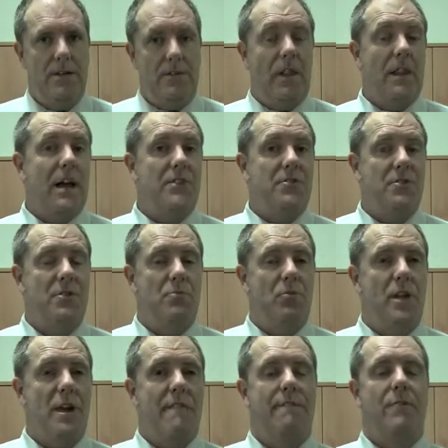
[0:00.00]
The last tip
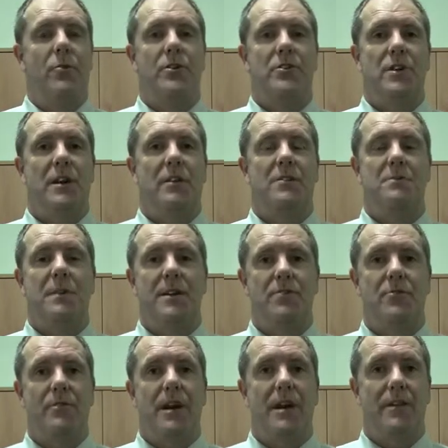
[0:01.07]
we have for you today is
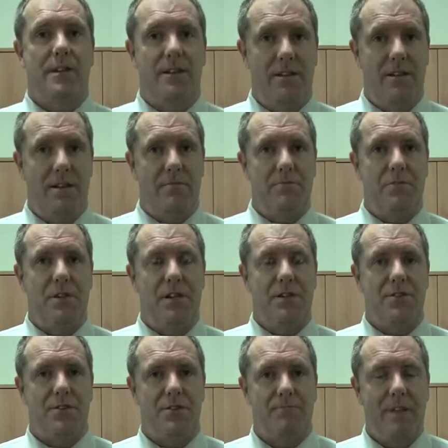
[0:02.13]
based around the income
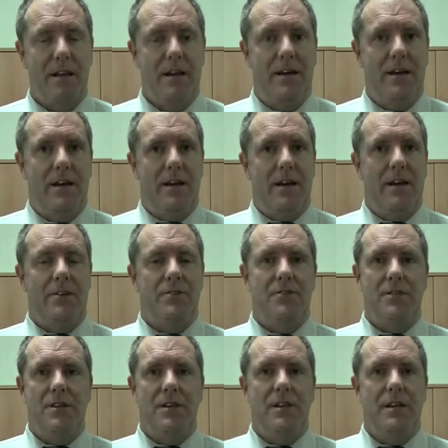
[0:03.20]
test.
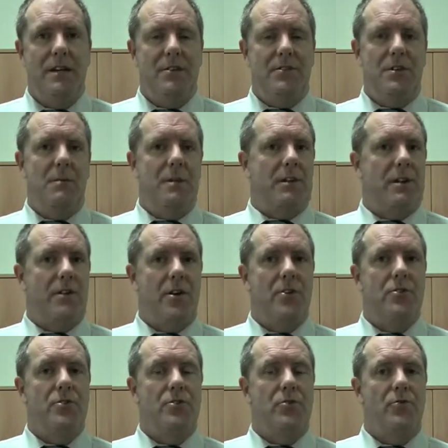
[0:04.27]
And typically,
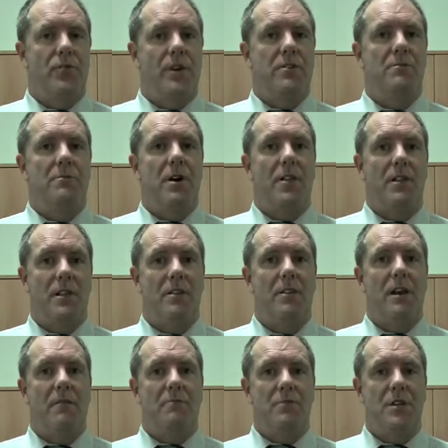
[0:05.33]
those who are affected by the
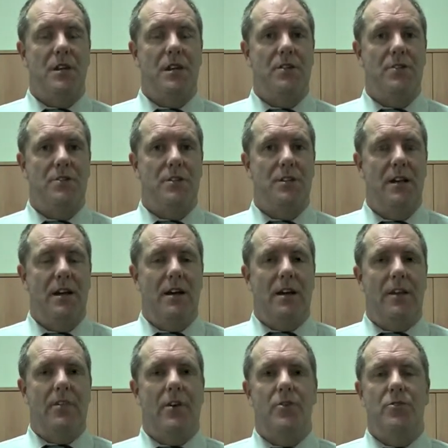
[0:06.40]
income test
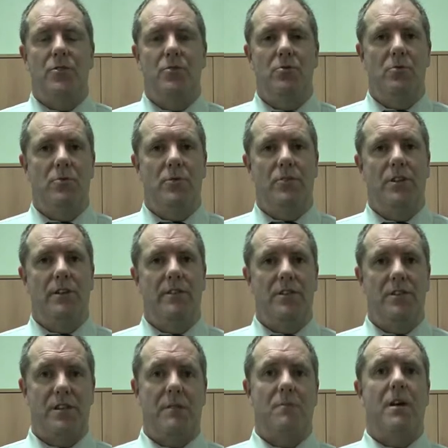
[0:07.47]
are those who are receiving
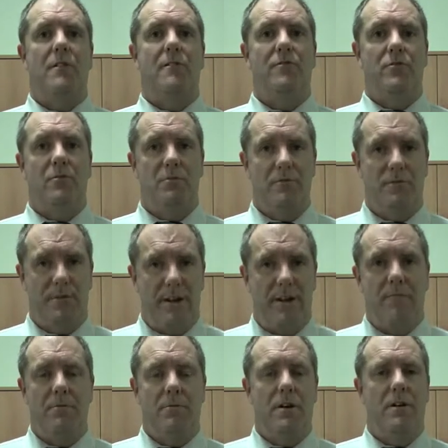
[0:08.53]
some other form
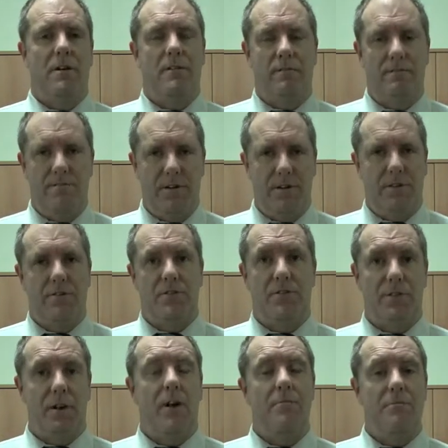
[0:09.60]
of
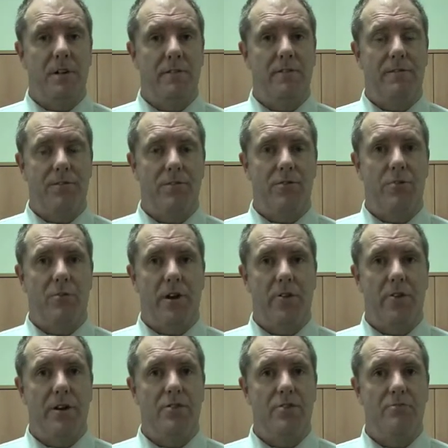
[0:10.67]
defined benefit
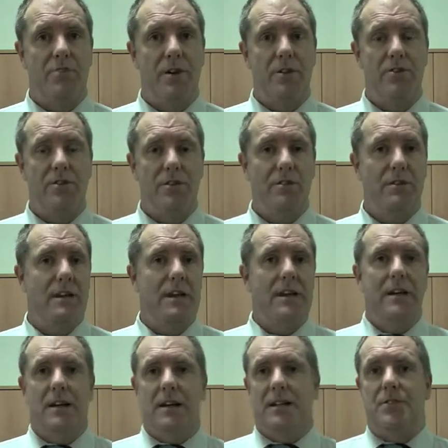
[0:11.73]
superannuation pension,
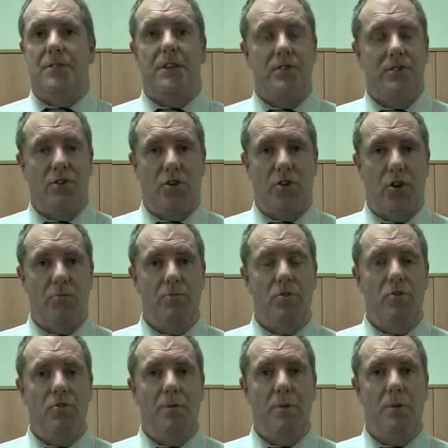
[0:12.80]
such as a
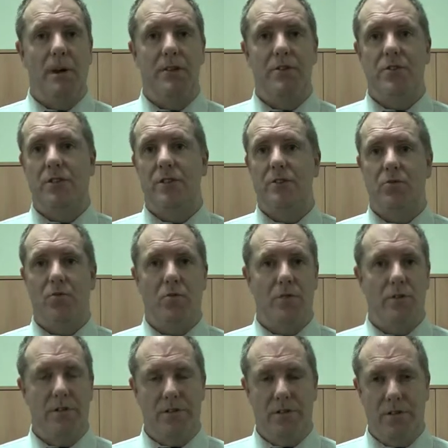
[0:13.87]
CommSuper pension
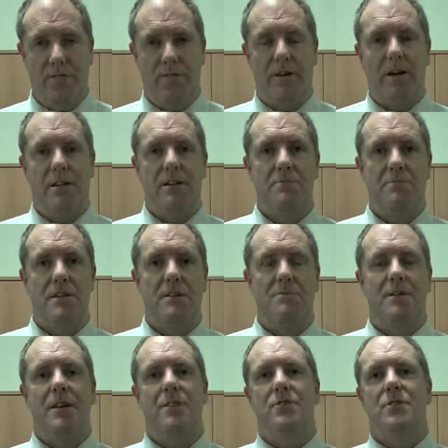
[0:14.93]
or a
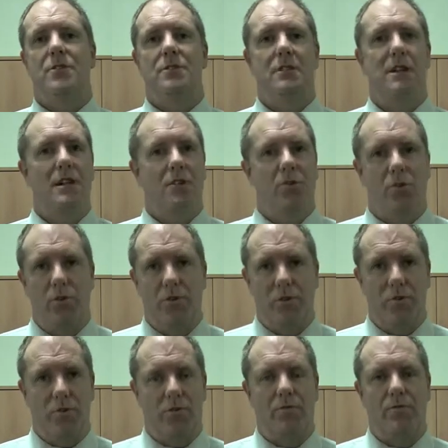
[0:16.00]
DFRDB pension
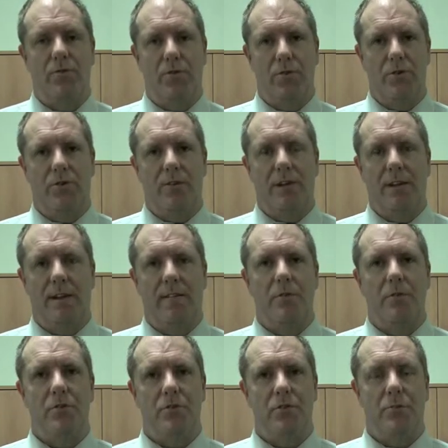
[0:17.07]
or a state
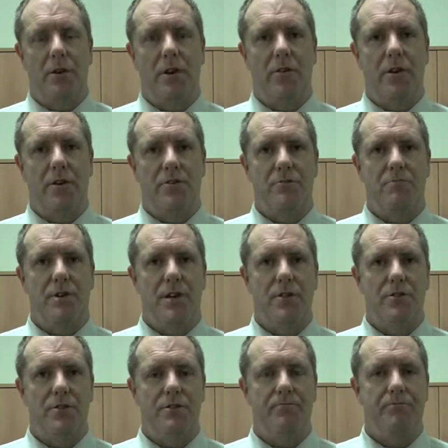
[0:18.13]
government superannuation
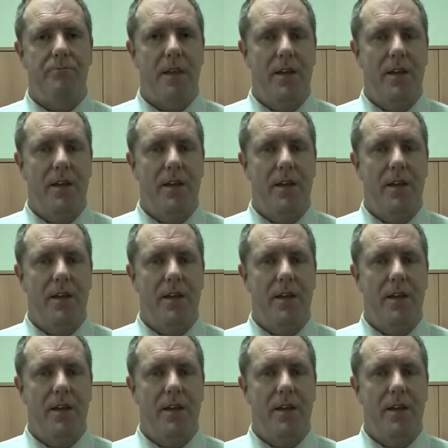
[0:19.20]
pension.